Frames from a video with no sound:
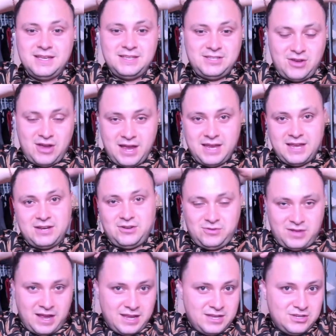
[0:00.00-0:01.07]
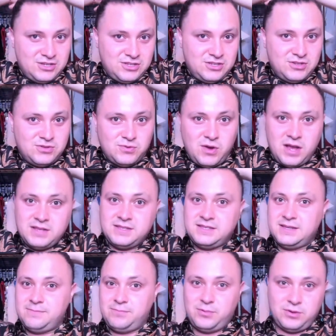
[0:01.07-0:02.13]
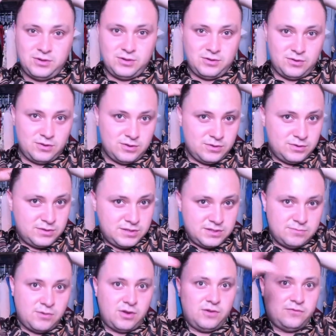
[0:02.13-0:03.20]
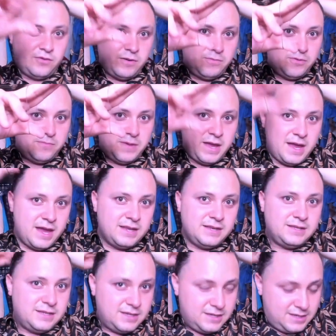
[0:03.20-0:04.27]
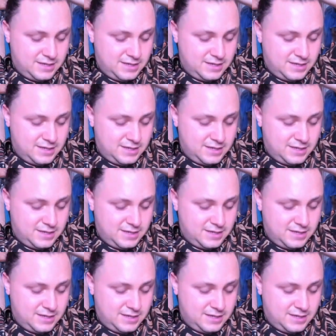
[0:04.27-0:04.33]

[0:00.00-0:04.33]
so I can just use a simple small rubber band